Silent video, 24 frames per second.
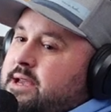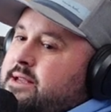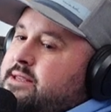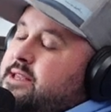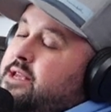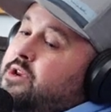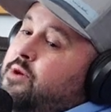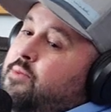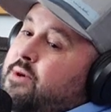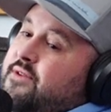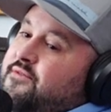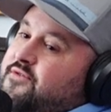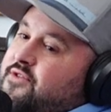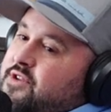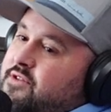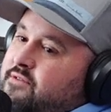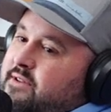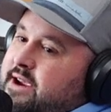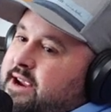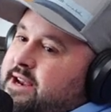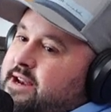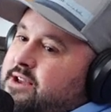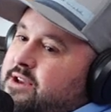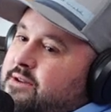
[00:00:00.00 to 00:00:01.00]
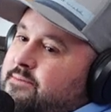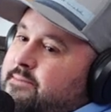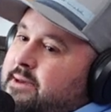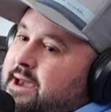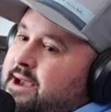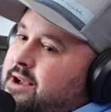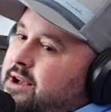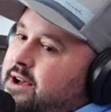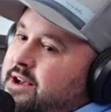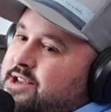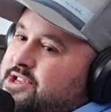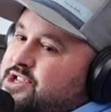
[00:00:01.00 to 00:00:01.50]
then you're waiting for the grade to come
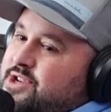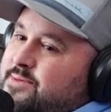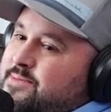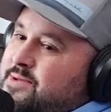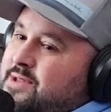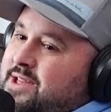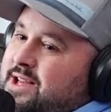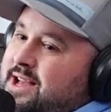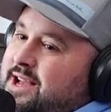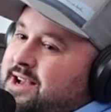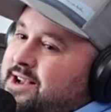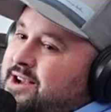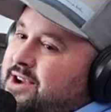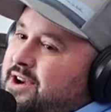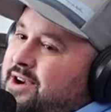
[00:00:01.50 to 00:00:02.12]
back all summer long.